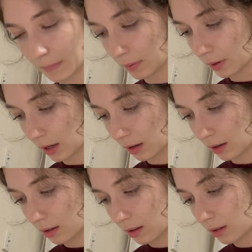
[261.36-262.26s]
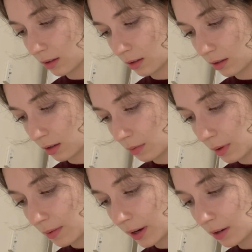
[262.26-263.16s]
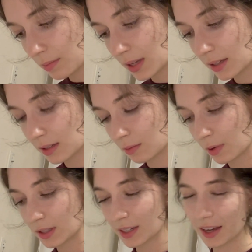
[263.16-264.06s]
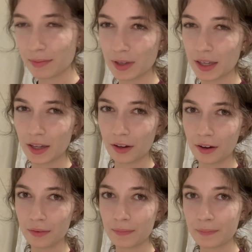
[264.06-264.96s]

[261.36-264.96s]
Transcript: Okay, we recommend one time a year.